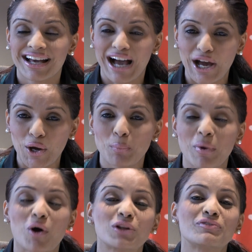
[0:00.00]
I hope
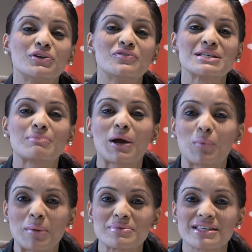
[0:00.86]
all of you visit my
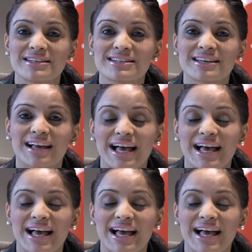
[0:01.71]
website